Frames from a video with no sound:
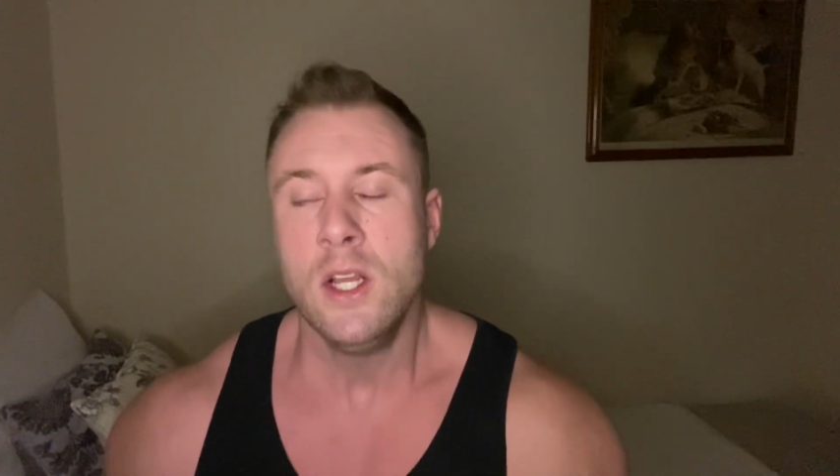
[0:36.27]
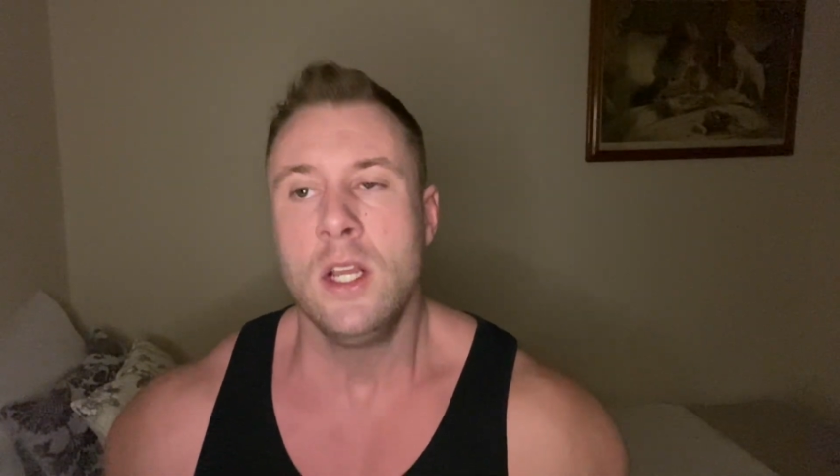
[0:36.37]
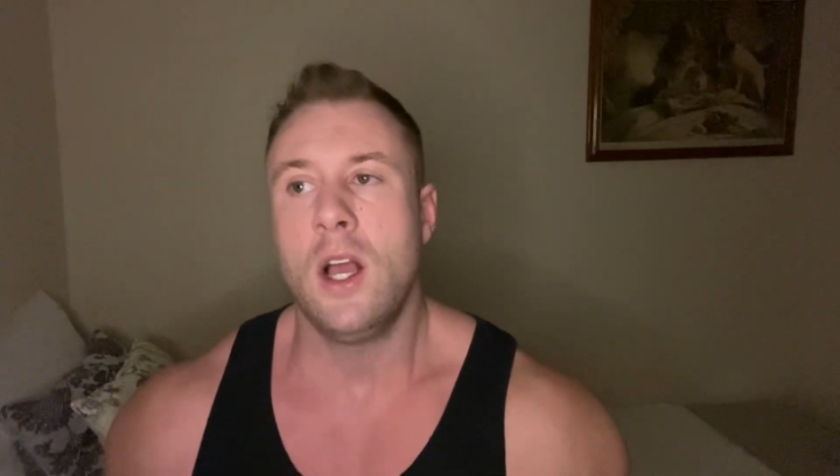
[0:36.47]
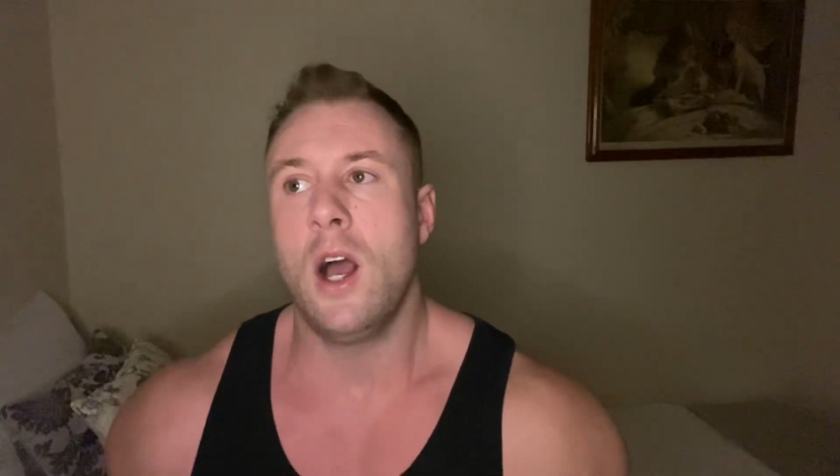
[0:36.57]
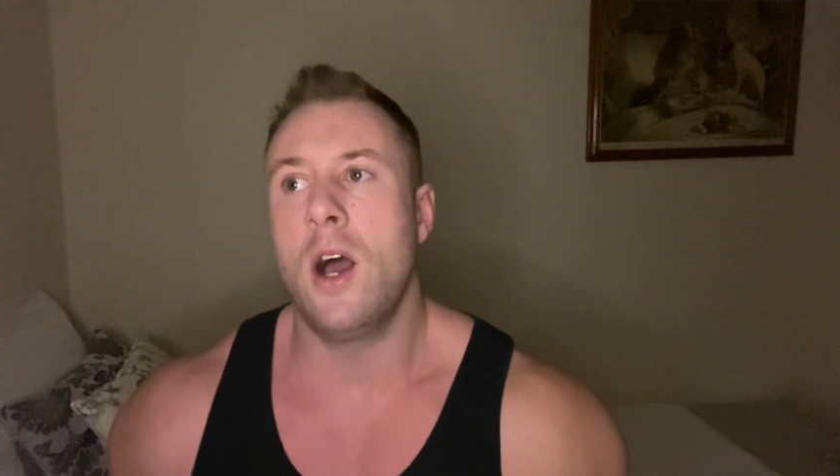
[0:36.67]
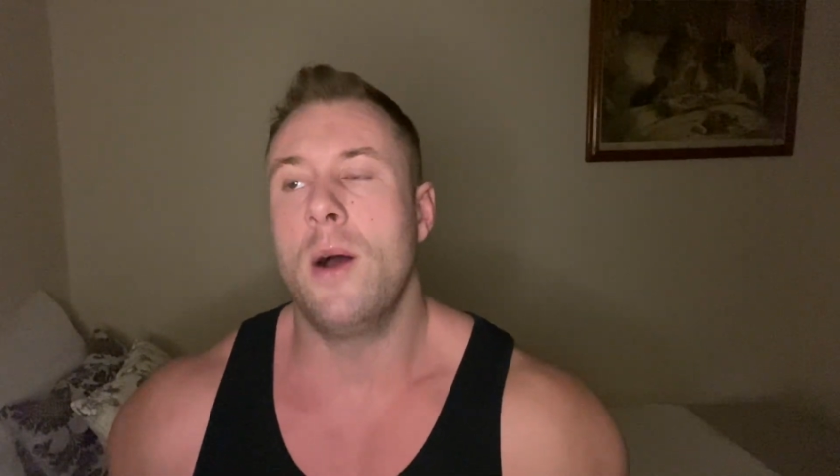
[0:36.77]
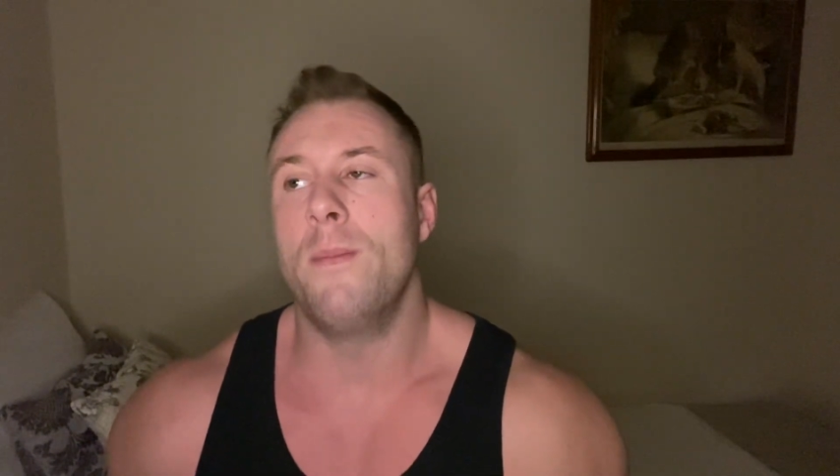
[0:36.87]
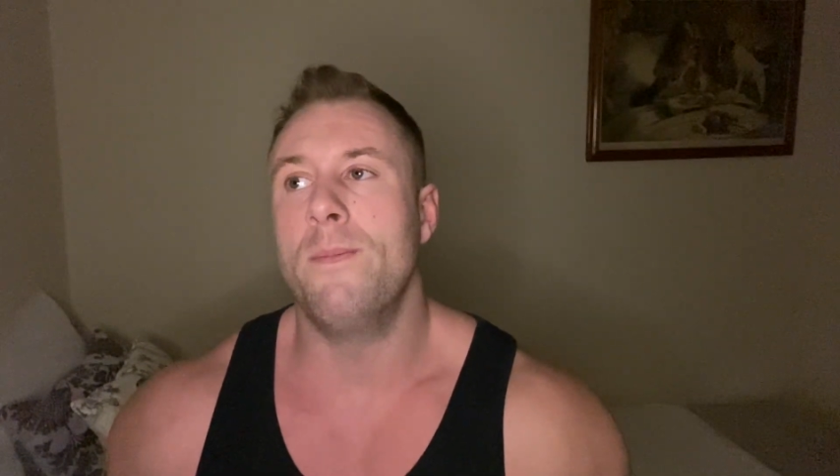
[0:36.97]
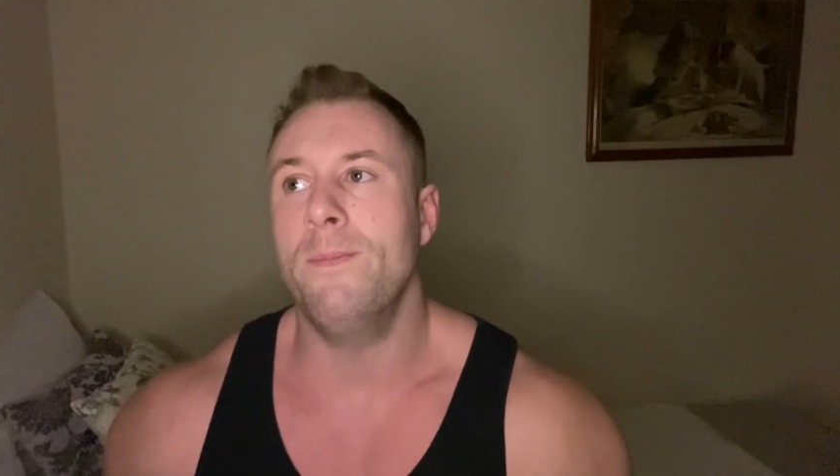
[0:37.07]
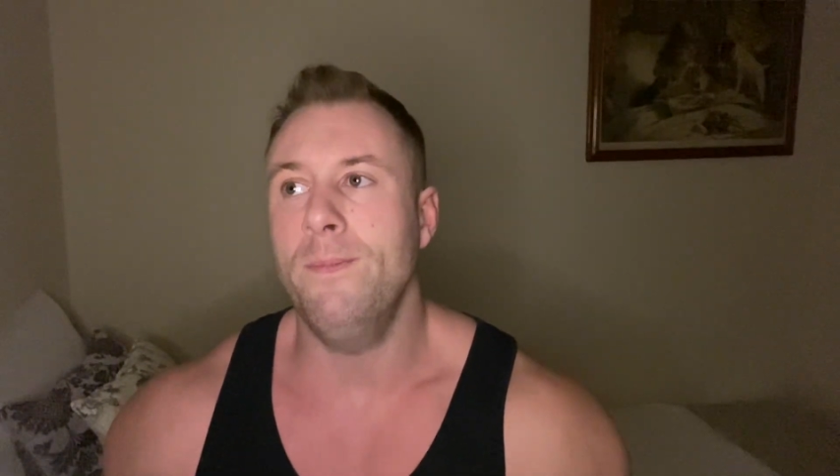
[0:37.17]

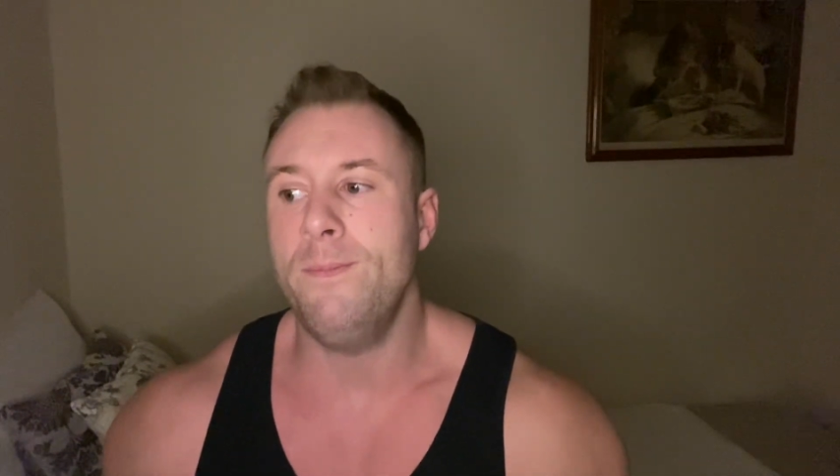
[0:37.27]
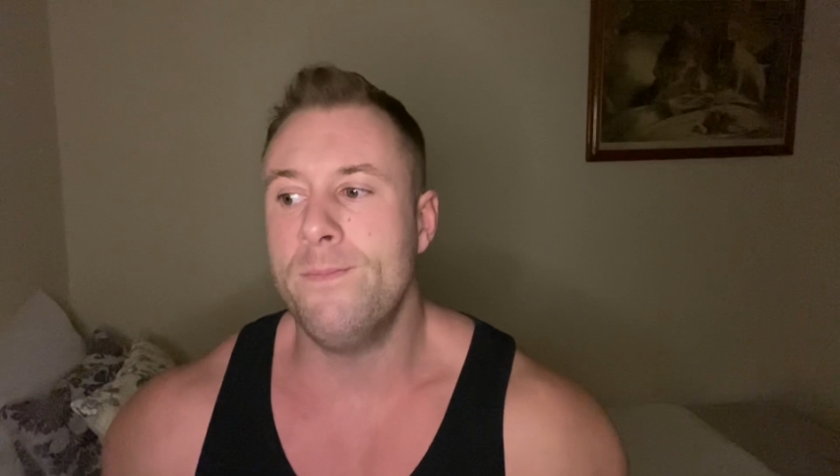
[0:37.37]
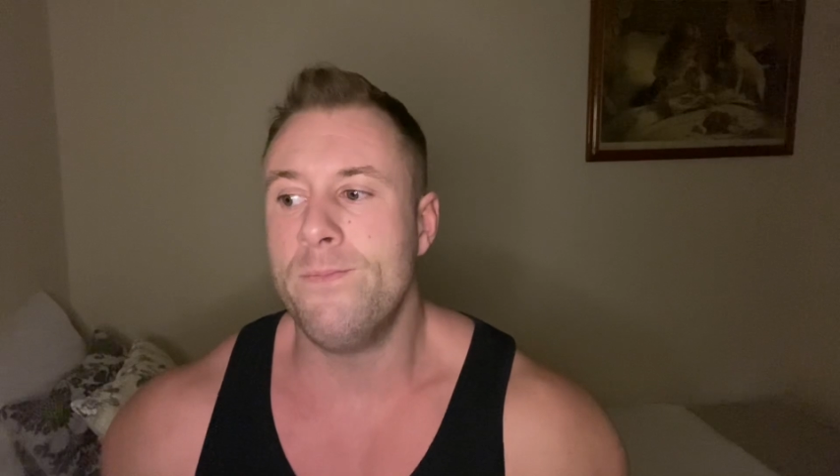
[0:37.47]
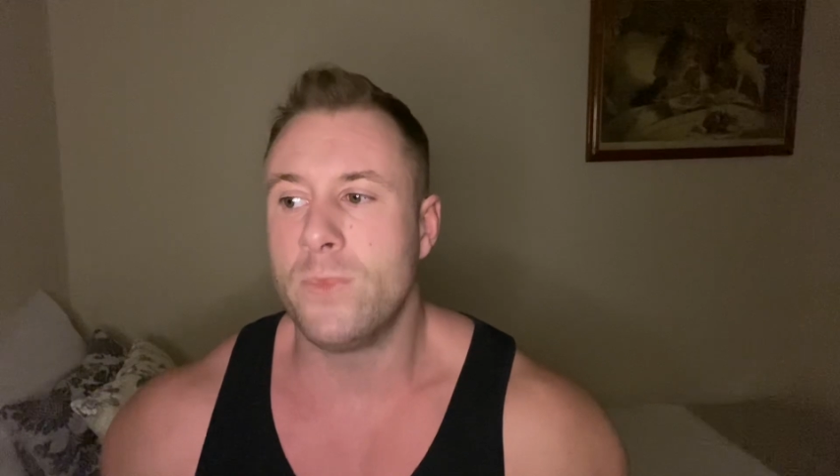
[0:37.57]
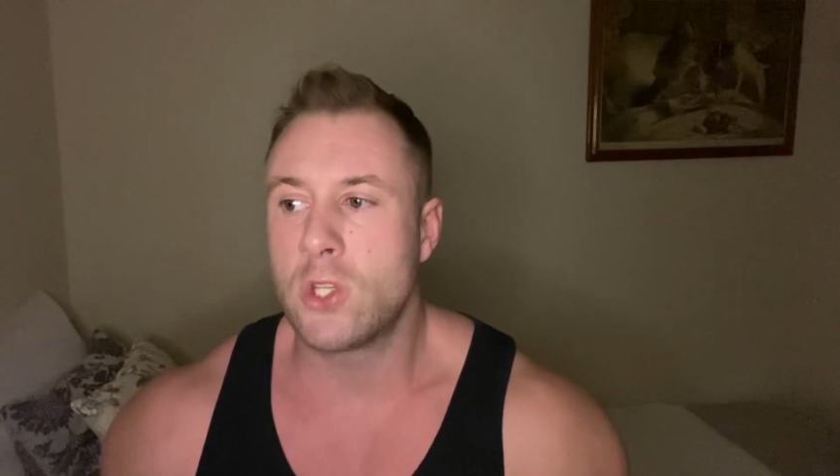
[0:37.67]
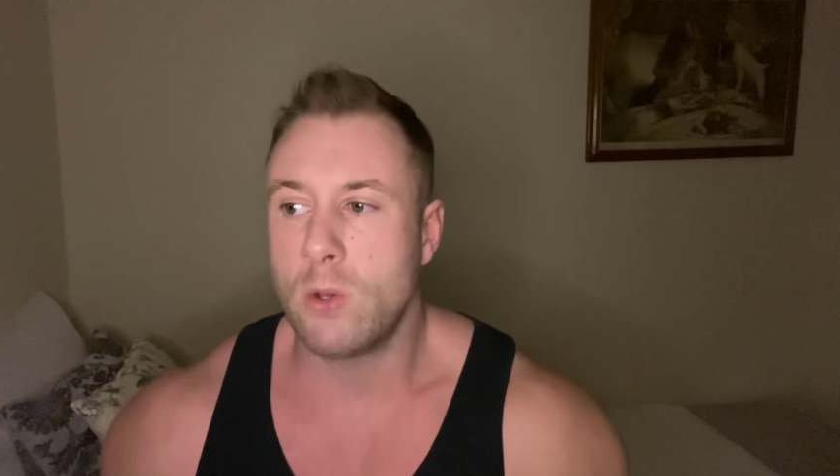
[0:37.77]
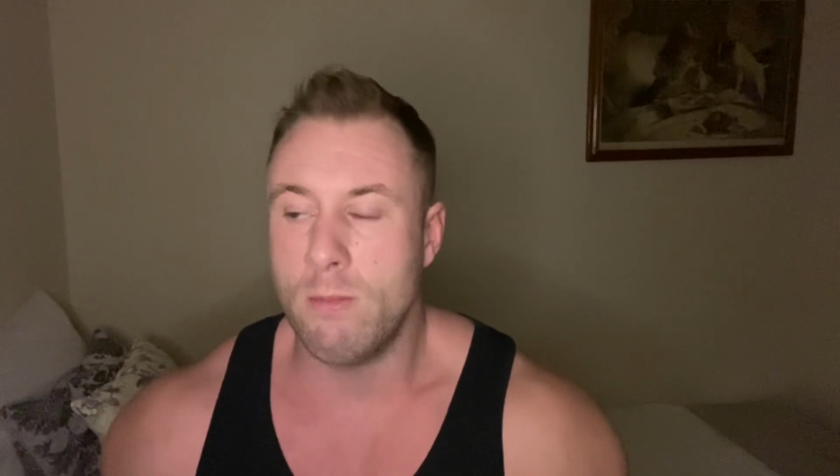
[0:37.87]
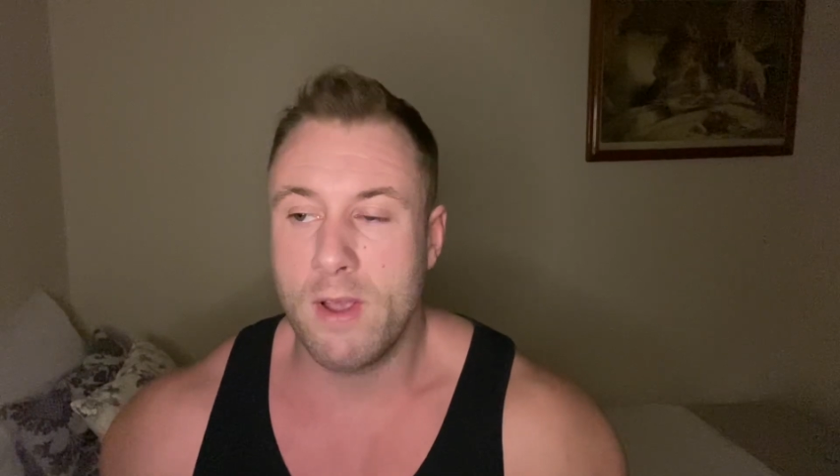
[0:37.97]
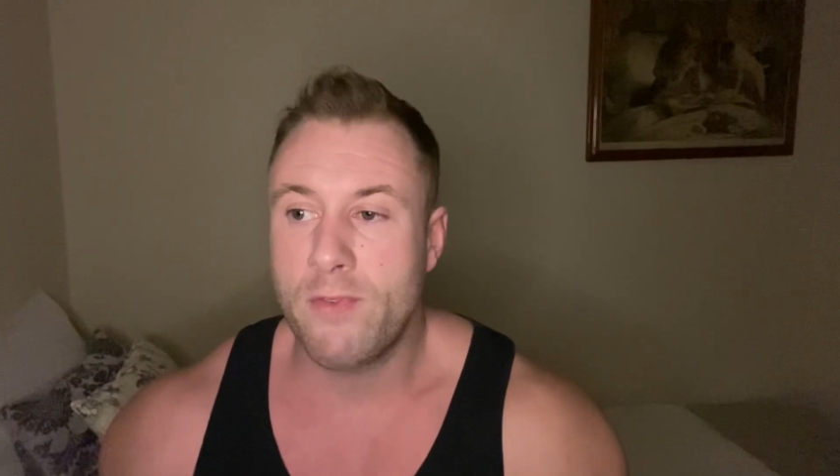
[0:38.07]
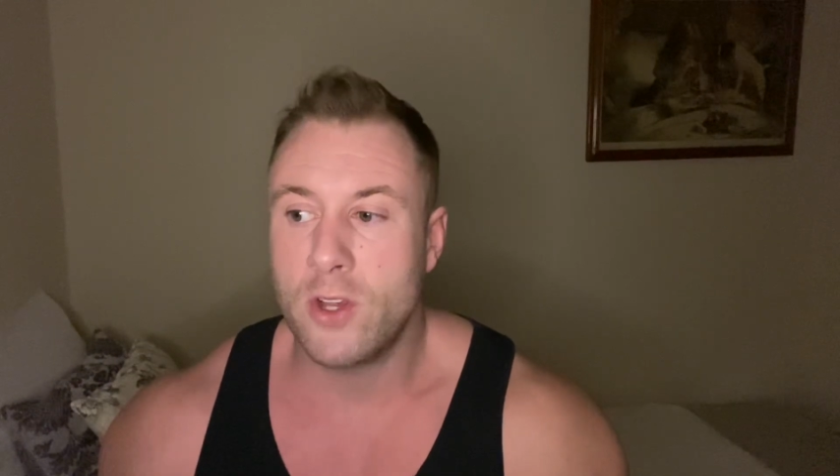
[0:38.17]
So in
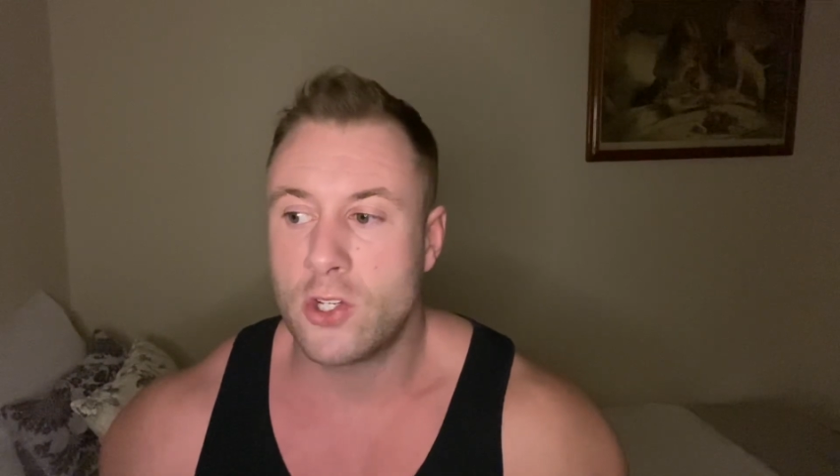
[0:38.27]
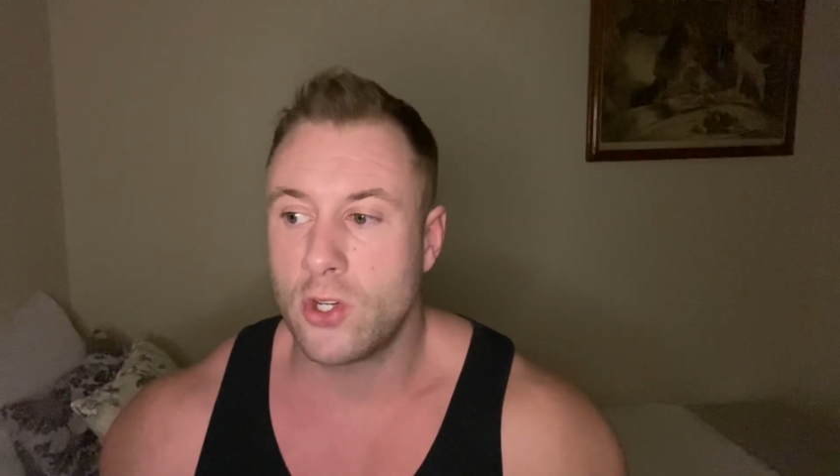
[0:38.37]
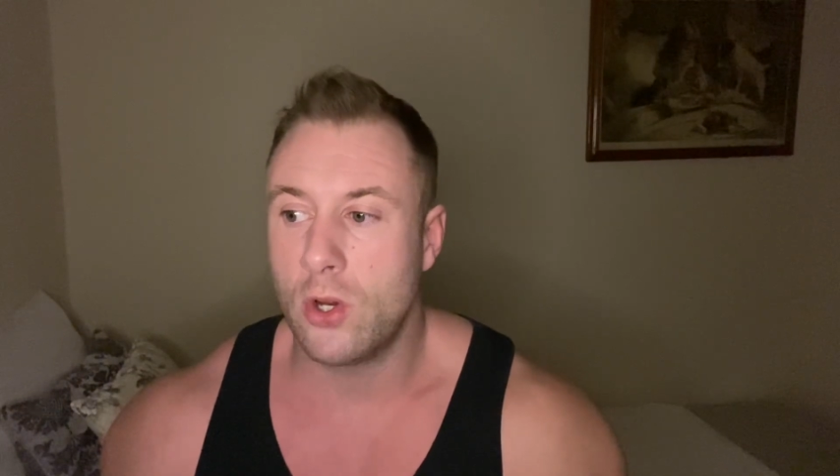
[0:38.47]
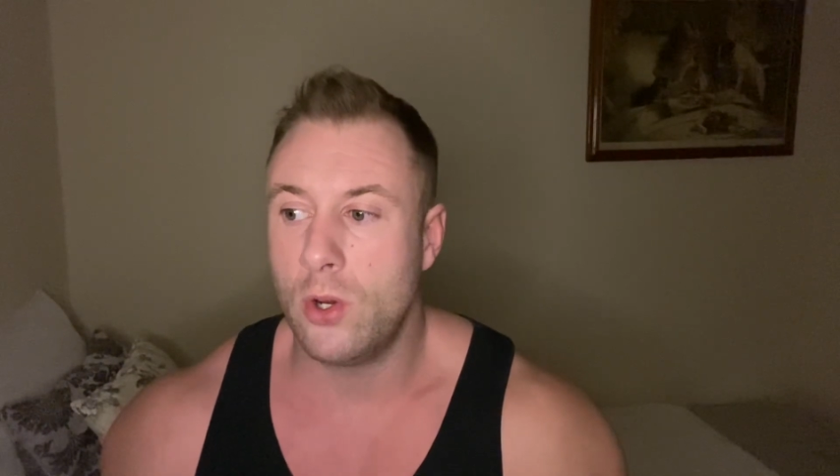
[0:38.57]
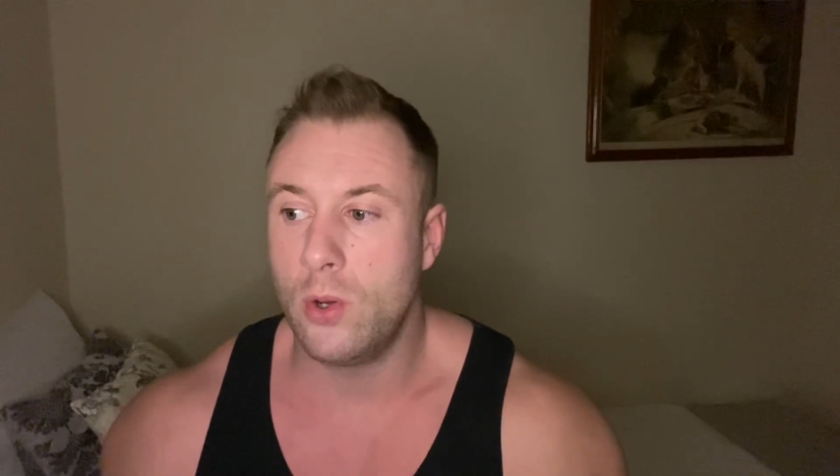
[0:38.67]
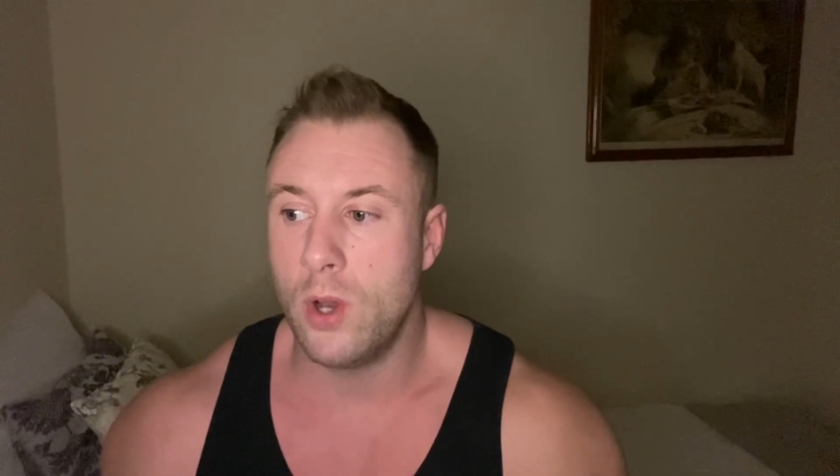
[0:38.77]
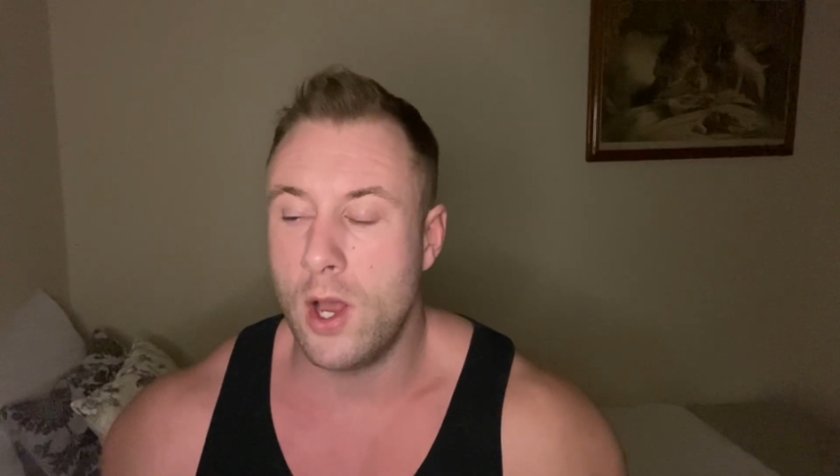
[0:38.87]
my first show,